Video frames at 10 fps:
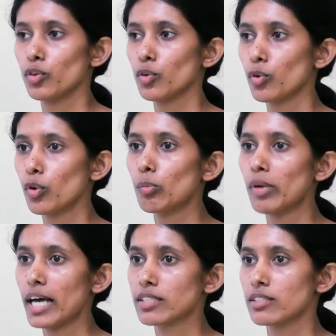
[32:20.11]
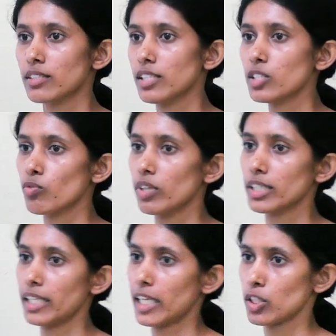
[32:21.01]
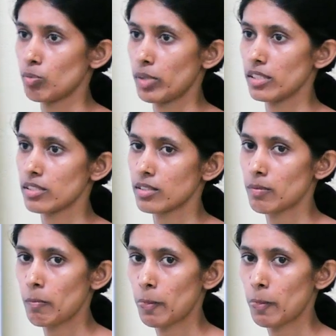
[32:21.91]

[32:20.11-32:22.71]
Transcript: neuroblast cells will take place.